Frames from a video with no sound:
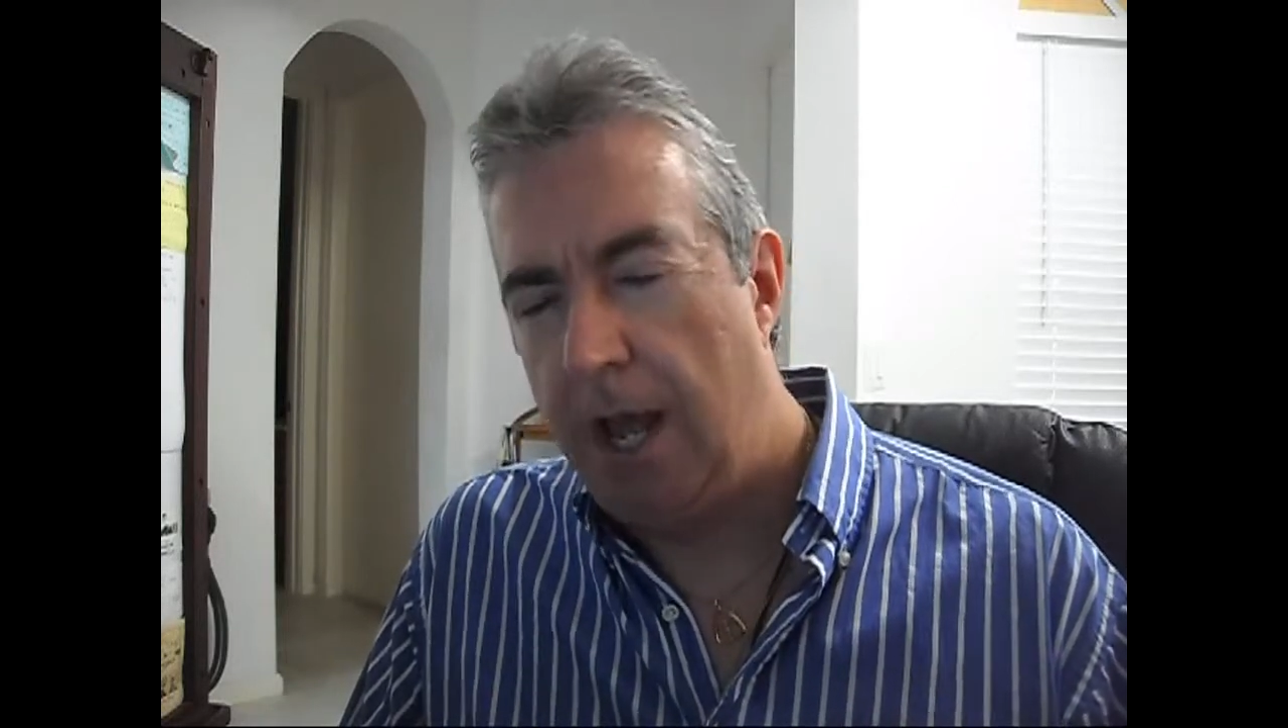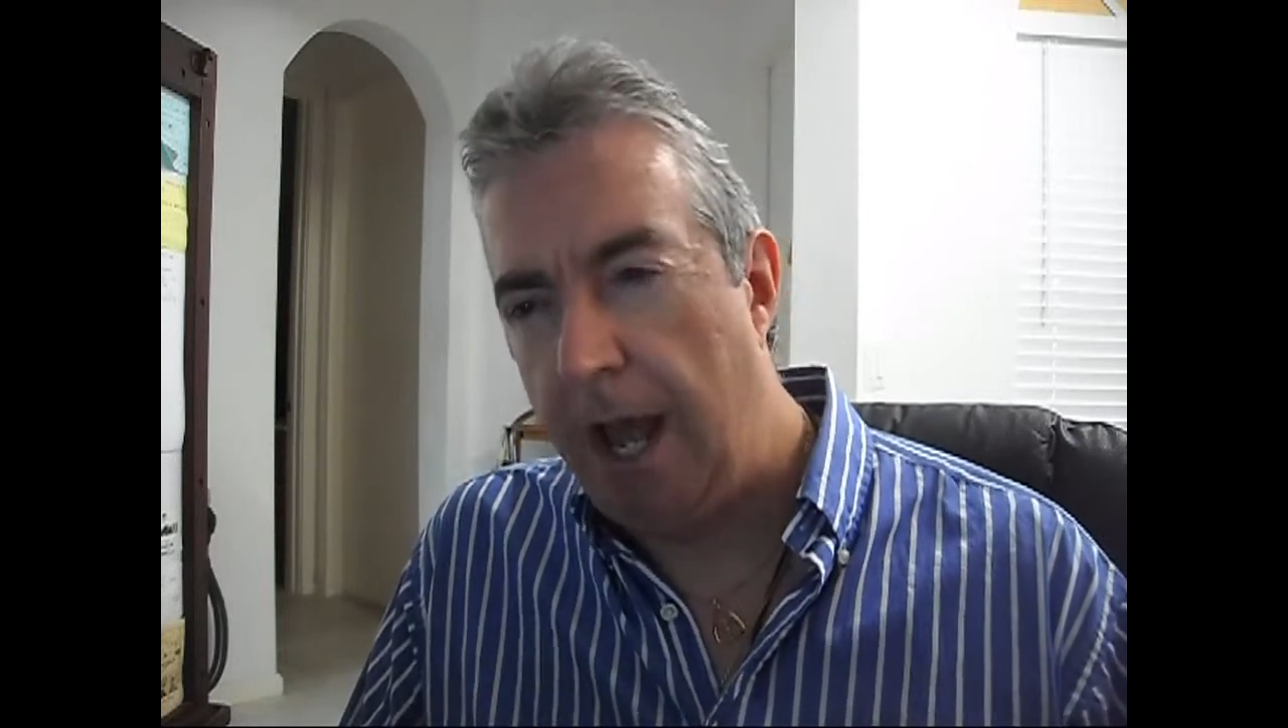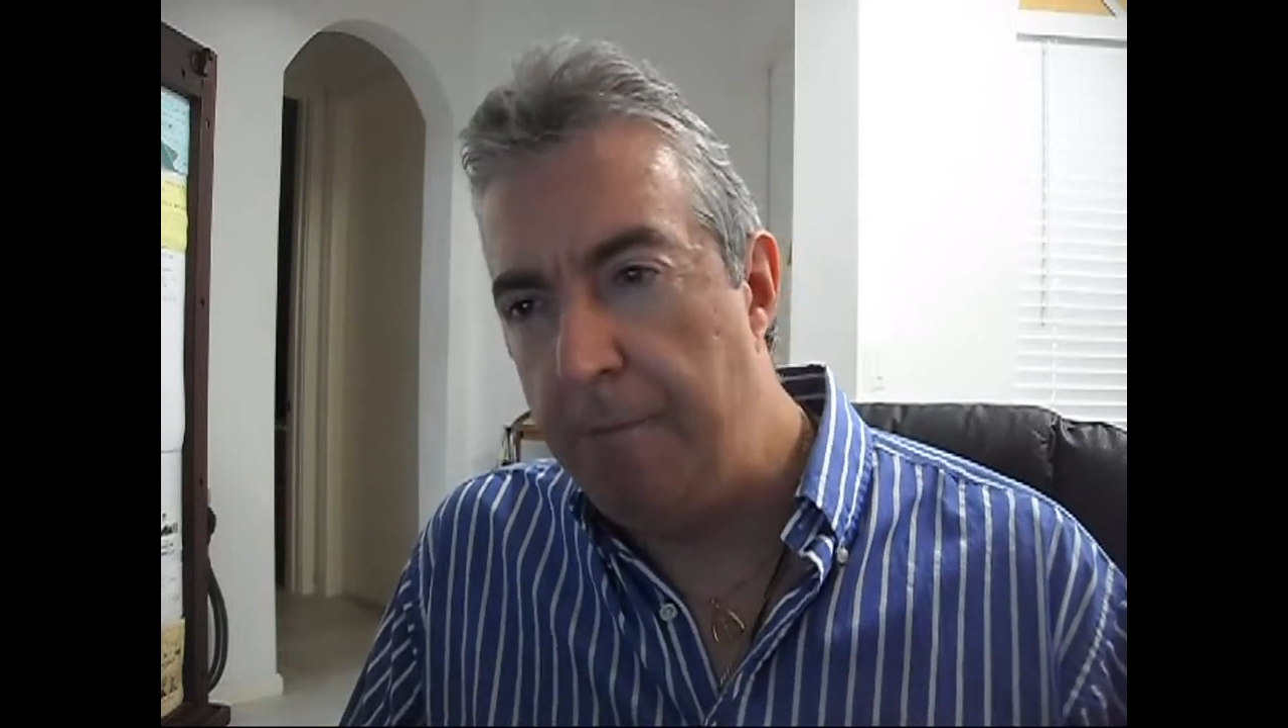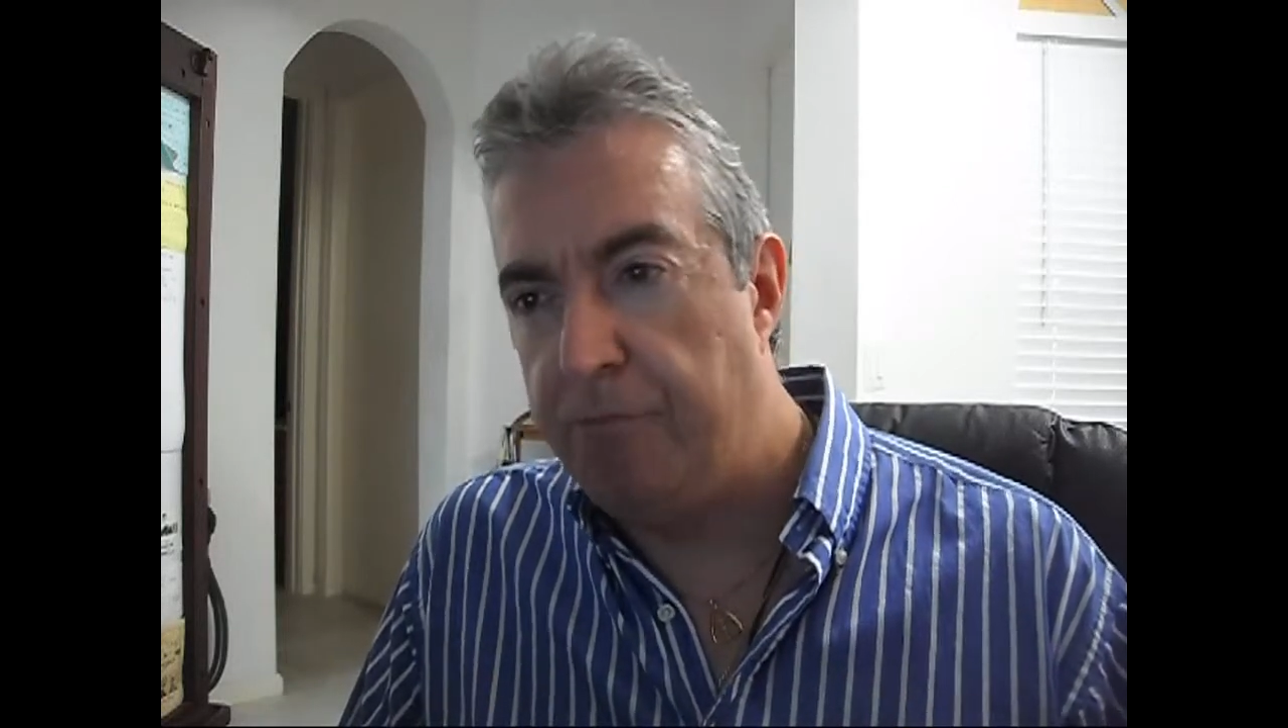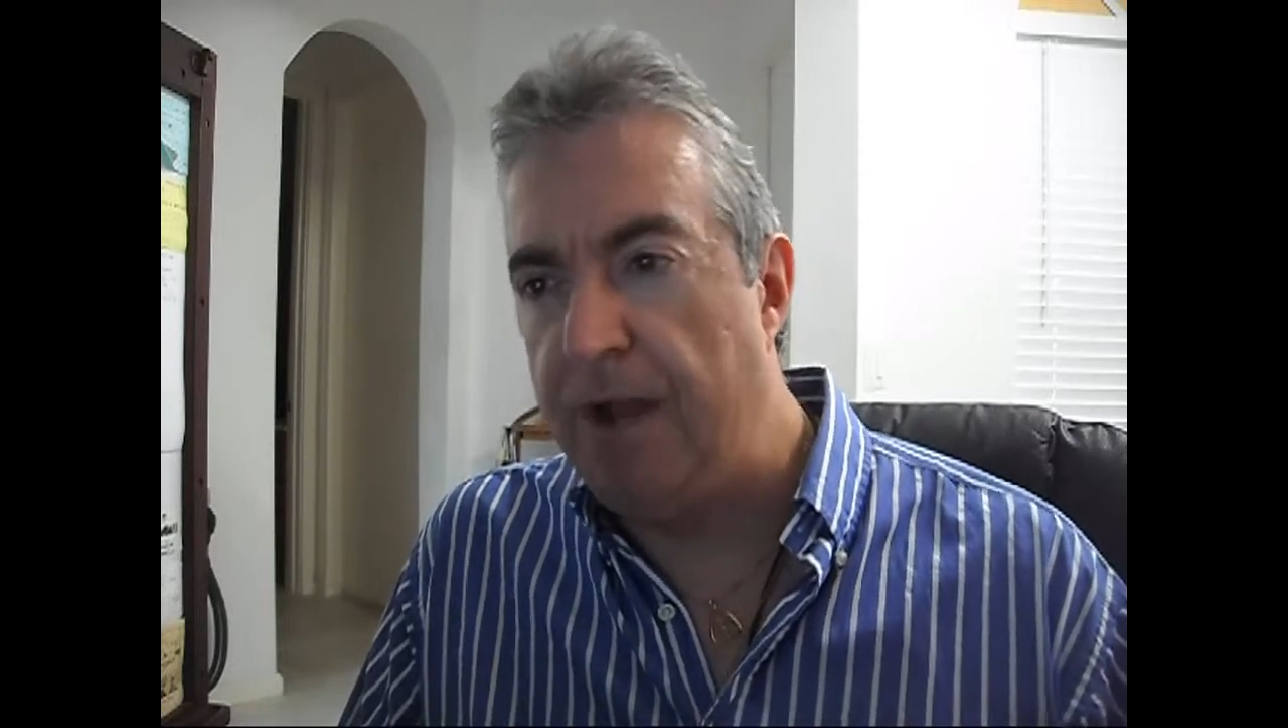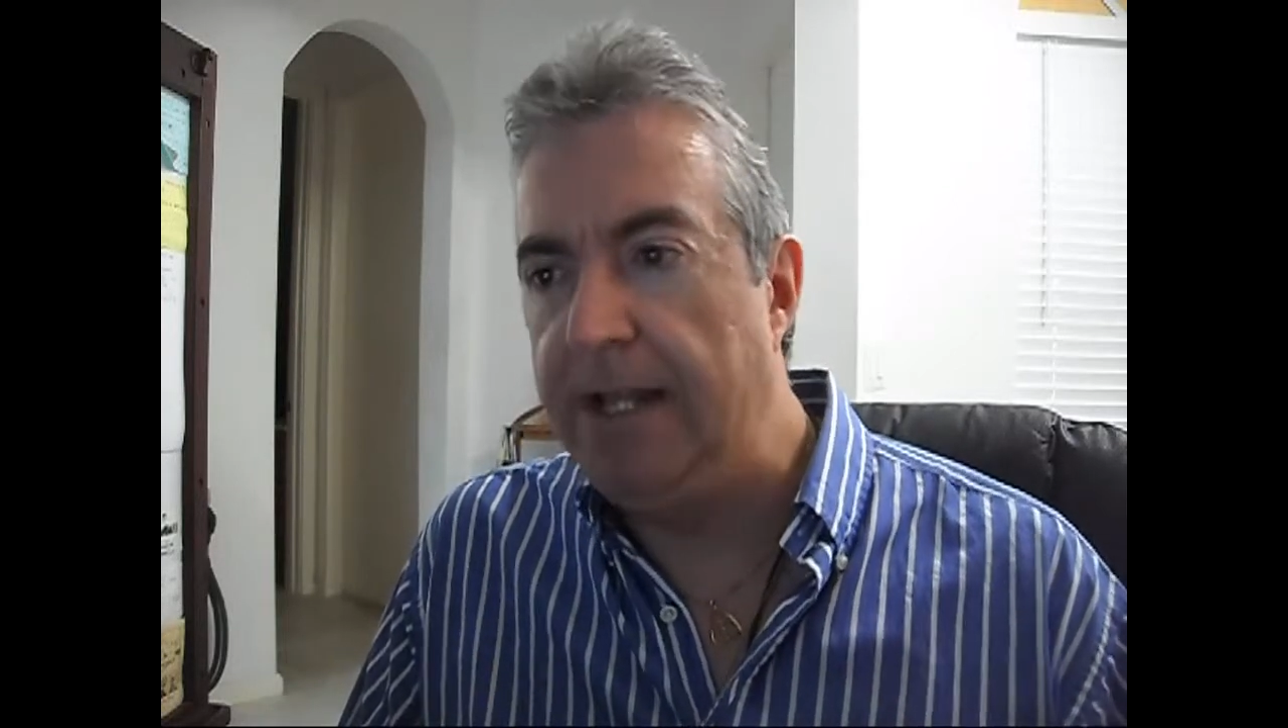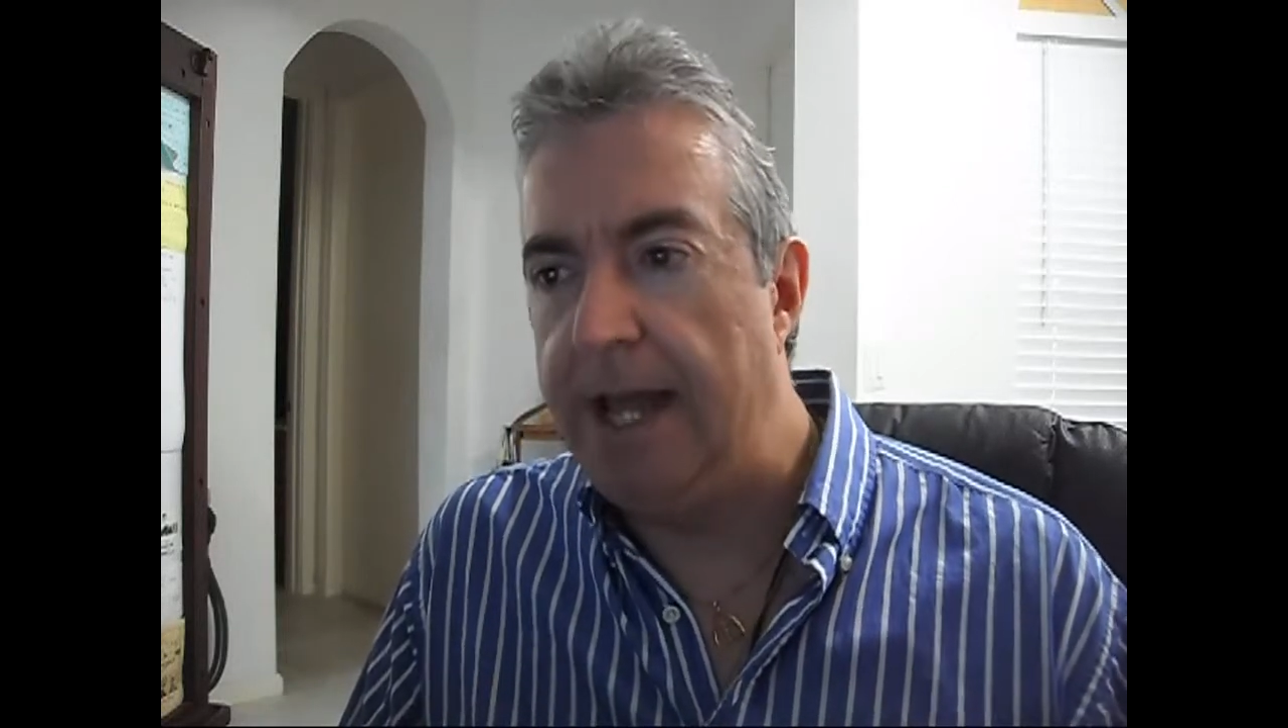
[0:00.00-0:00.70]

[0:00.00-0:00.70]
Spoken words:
and bring